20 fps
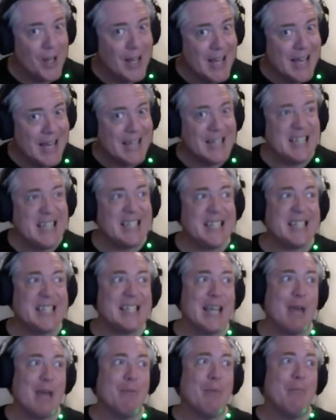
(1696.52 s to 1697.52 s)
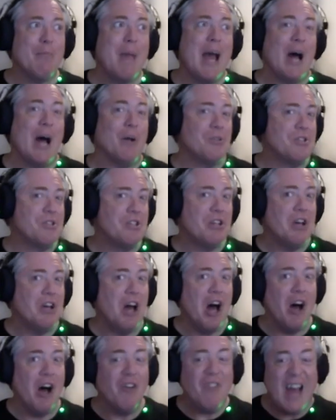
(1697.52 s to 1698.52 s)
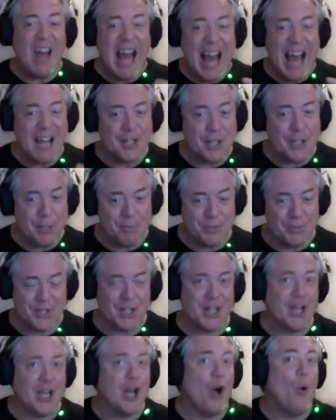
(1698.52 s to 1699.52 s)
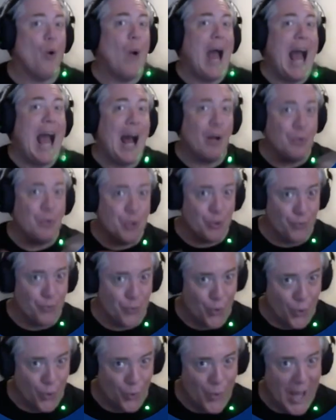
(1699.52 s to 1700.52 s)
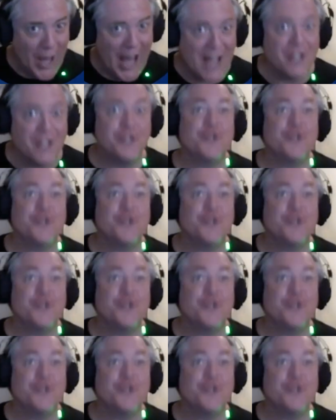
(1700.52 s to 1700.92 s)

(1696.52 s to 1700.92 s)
there's the same amount of atoms that go out of you as you